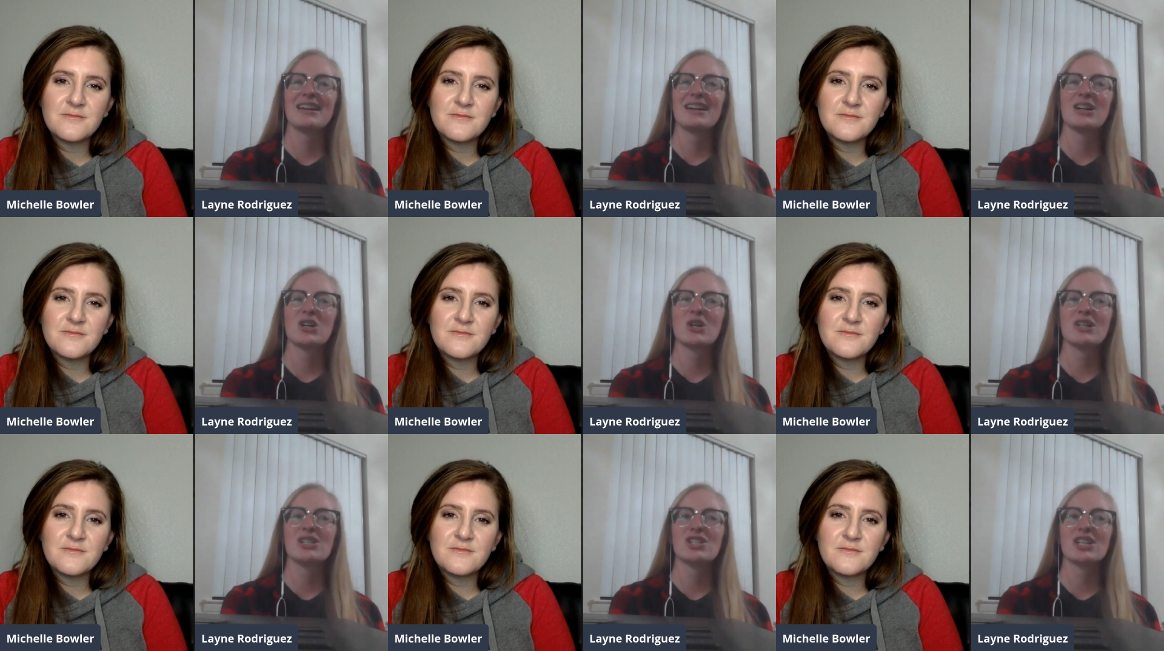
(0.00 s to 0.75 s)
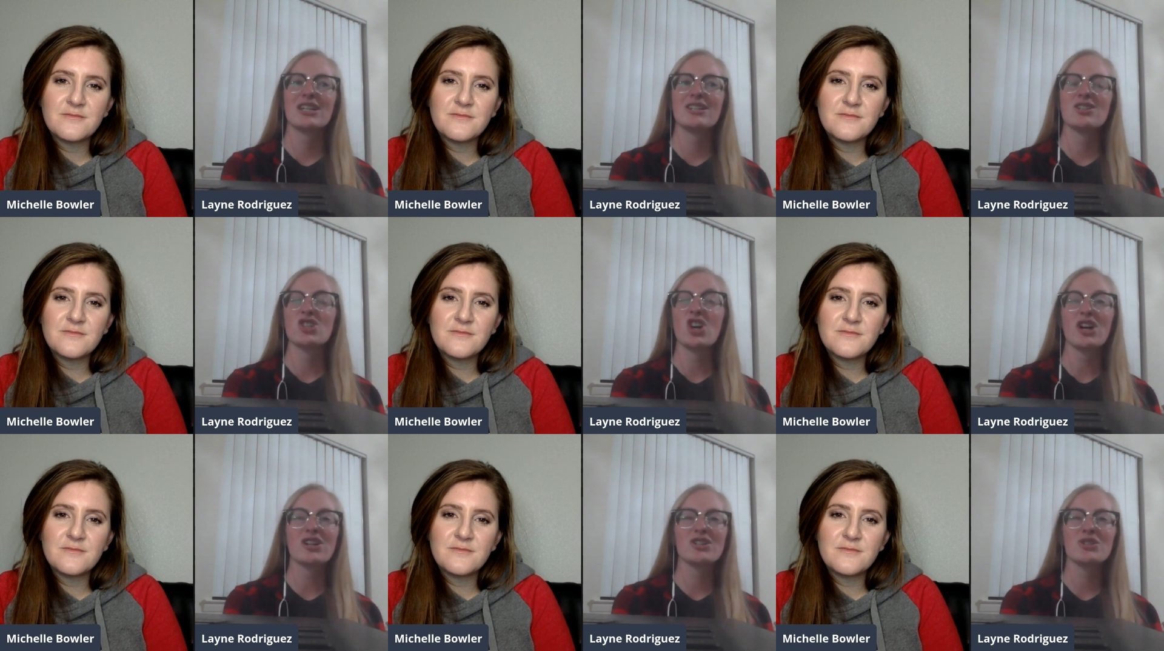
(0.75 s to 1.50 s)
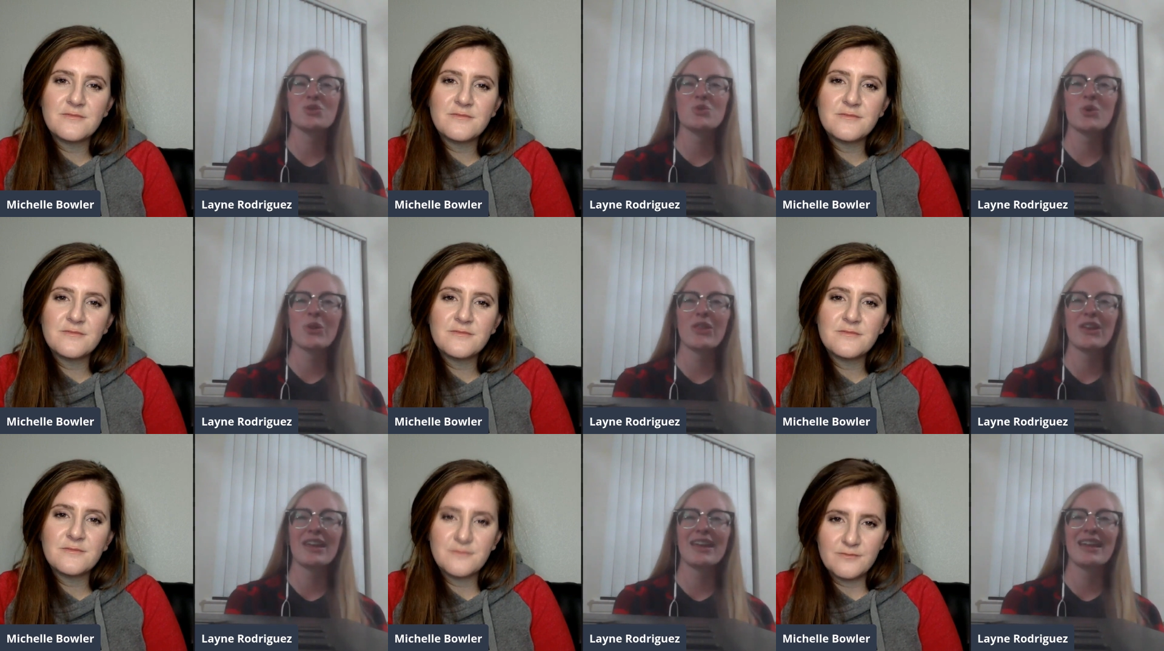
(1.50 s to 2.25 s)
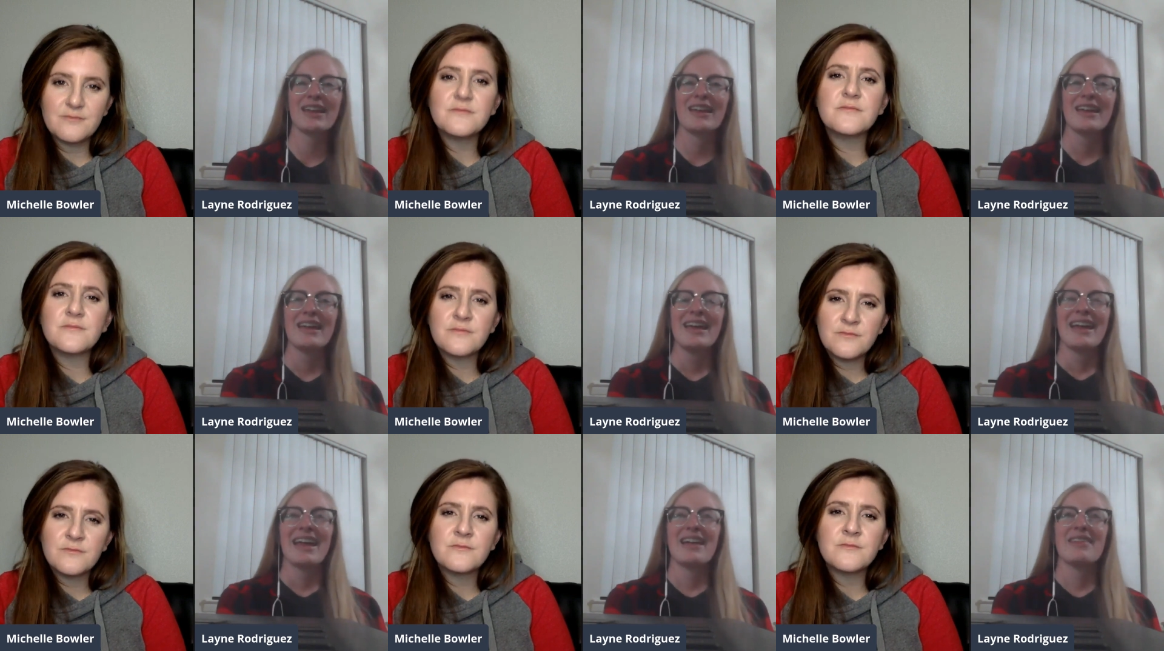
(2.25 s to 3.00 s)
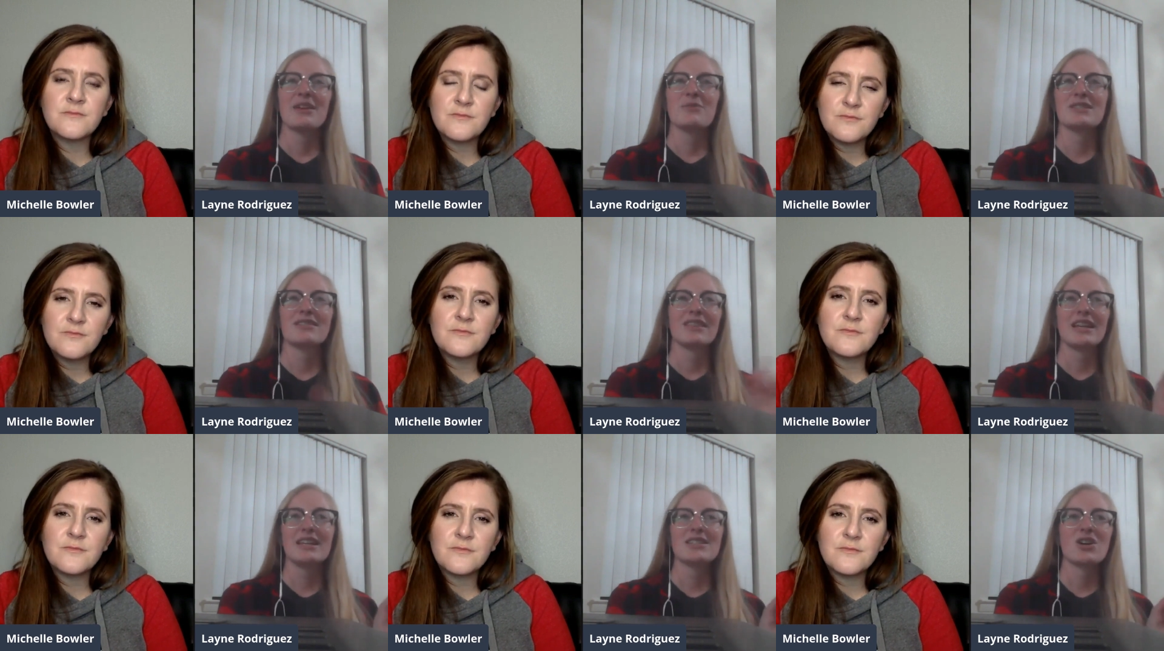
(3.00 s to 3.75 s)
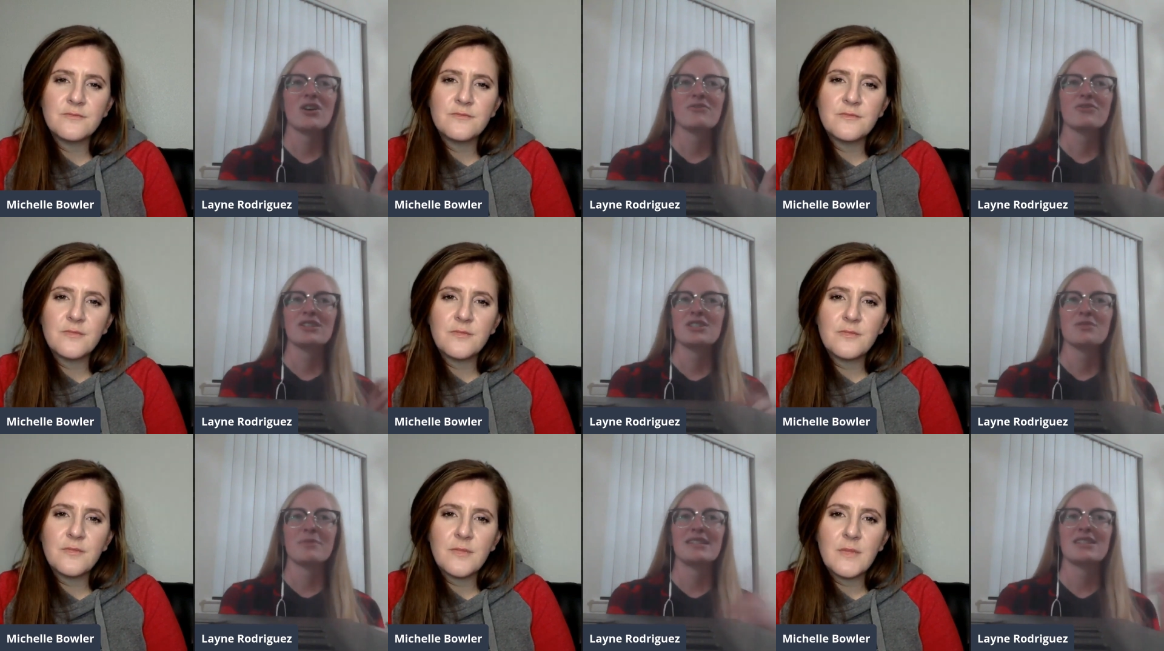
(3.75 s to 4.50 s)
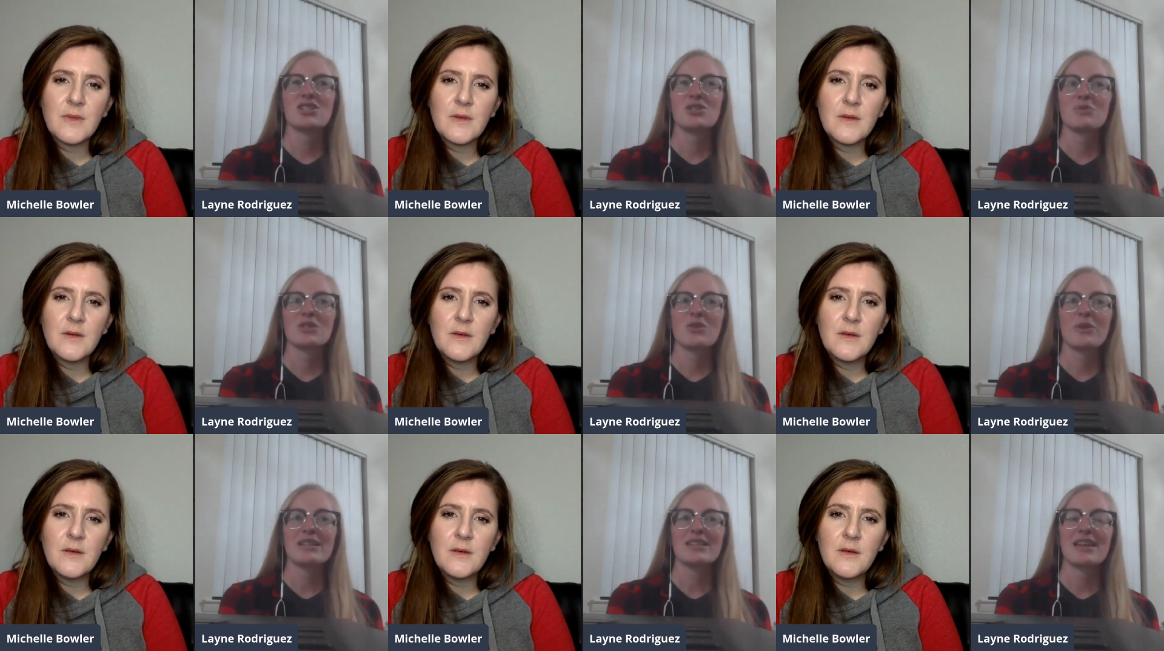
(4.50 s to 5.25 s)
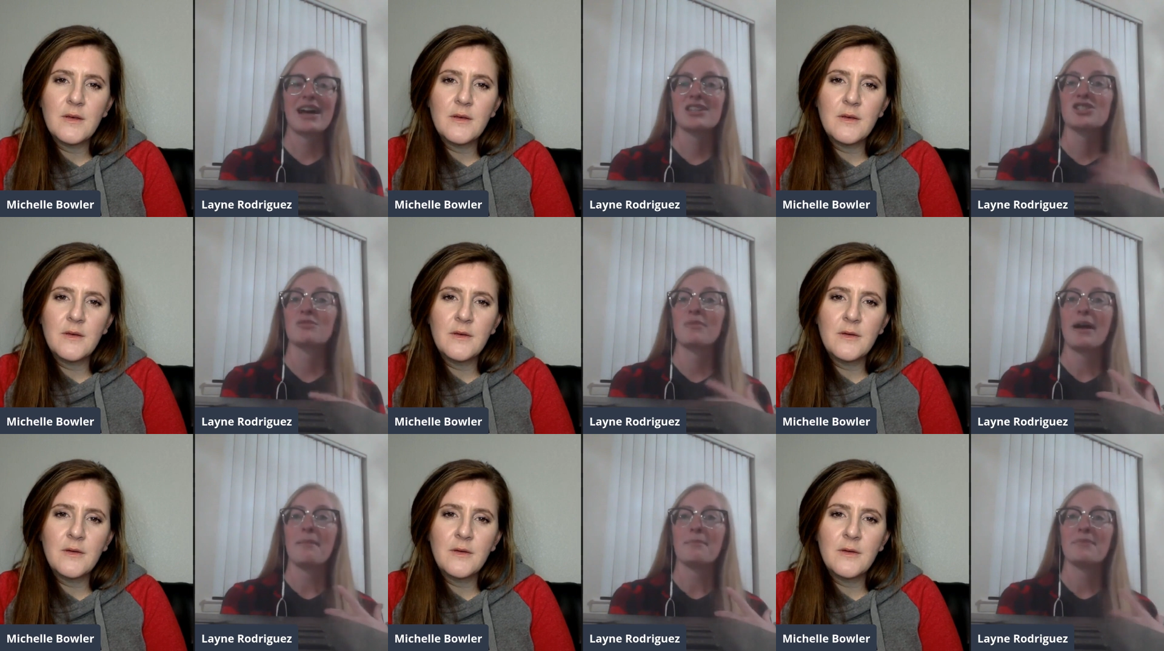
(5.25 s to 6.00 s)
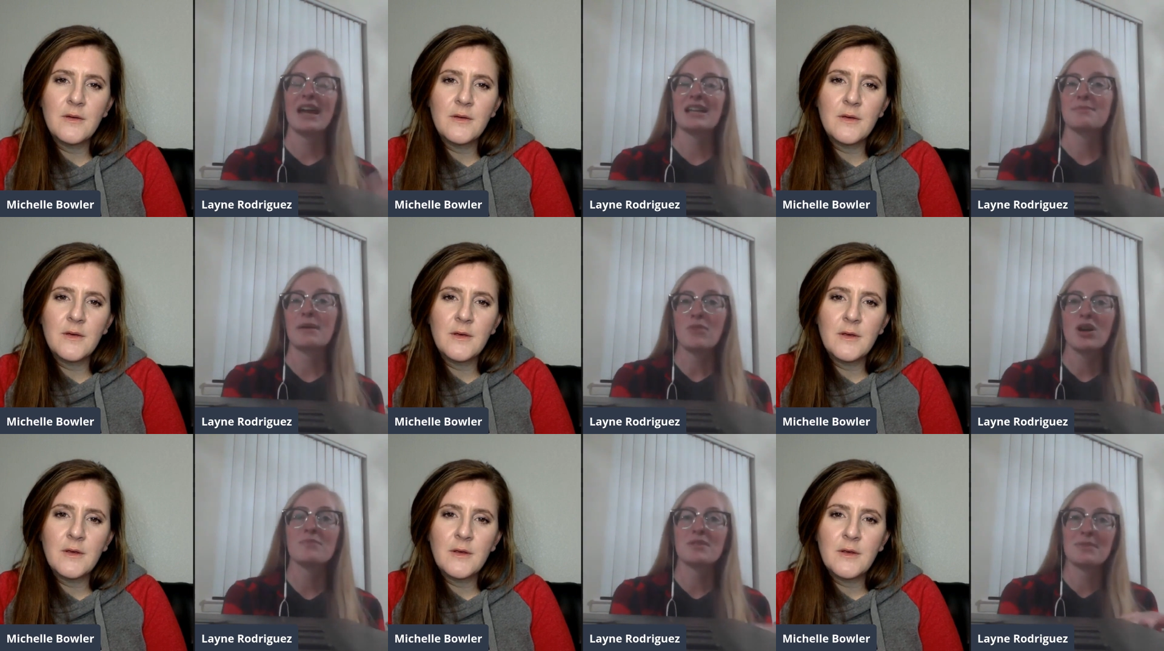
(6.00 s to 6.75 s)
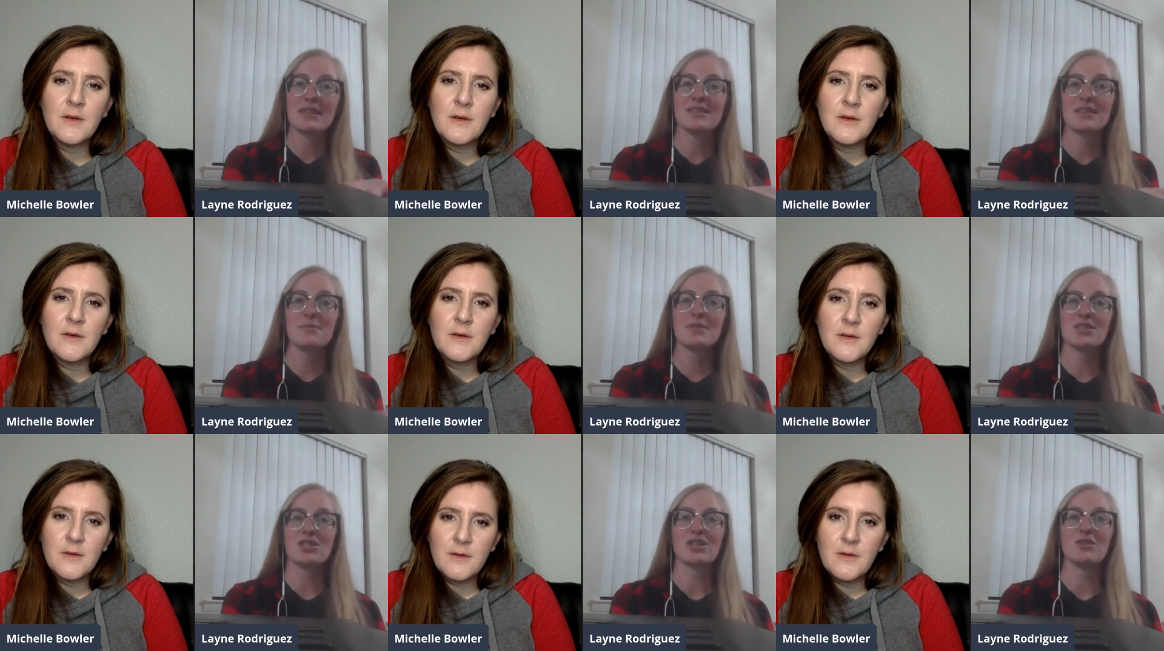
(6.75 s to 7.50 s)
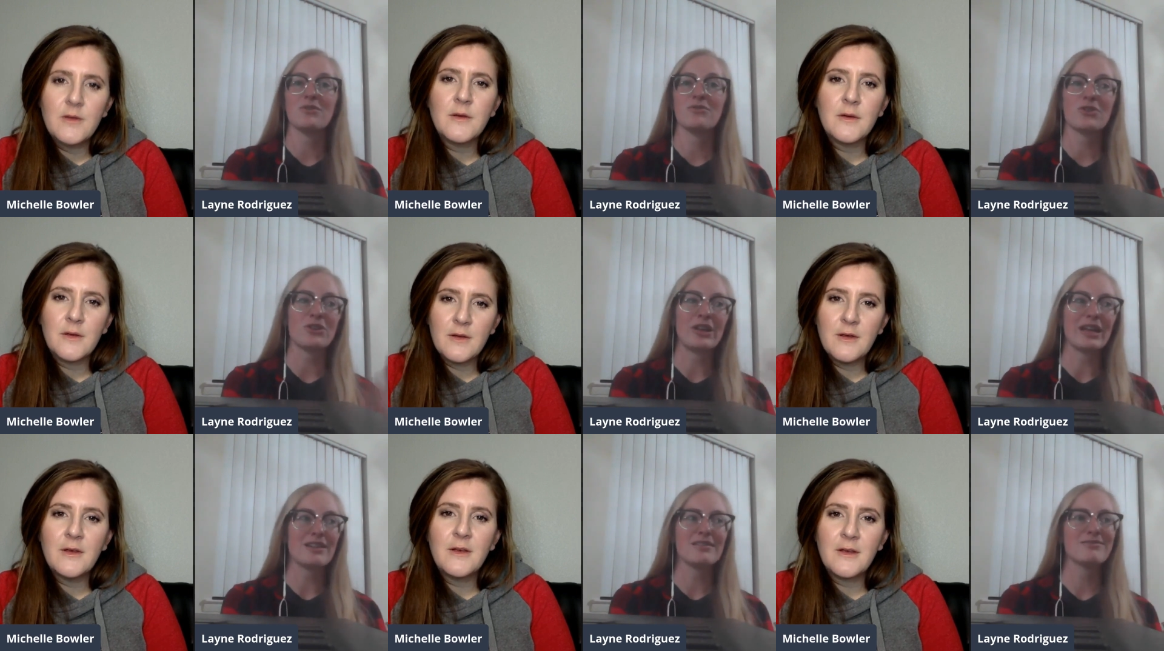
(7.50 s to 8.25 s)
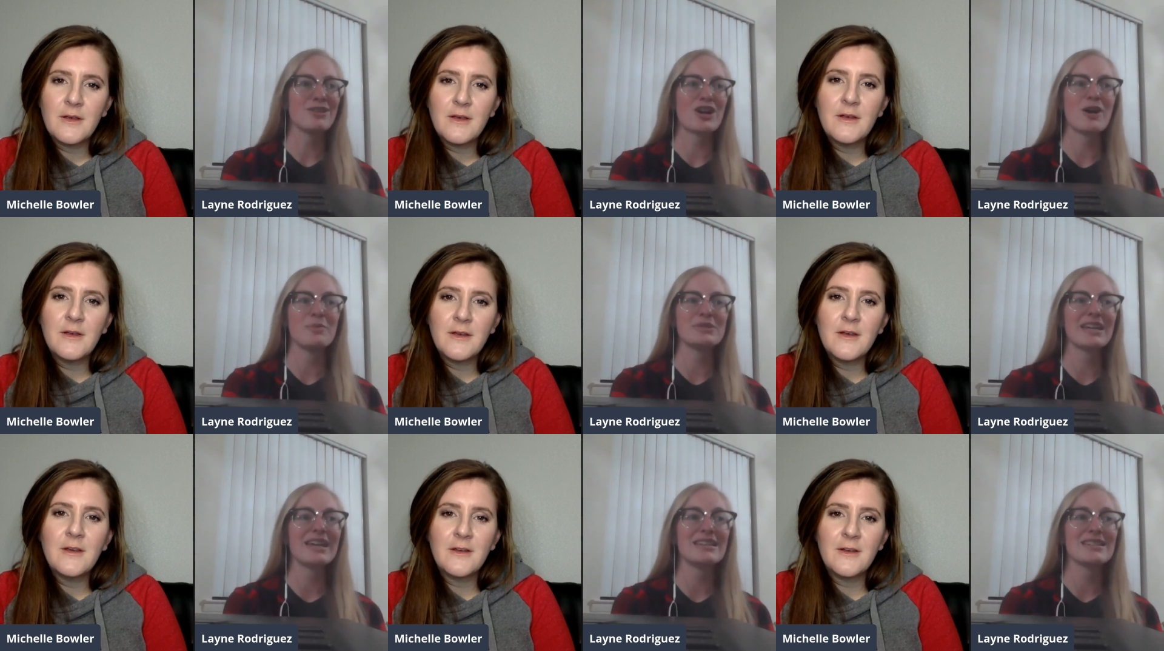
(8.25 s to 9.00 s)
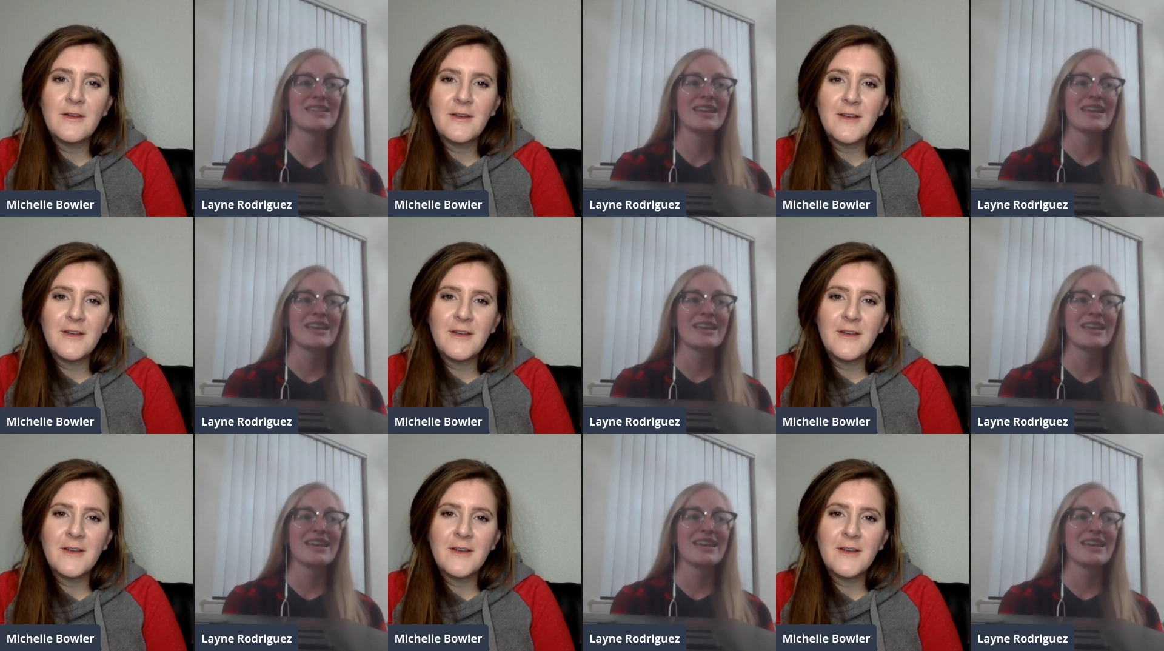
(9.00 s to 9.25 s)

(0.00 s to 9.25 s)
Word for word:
Speaker 1: a Christian charter school thing, and there was a ladies conference and my teacher was going to that. So my, they asked my mom to be the substitute for like a couple days.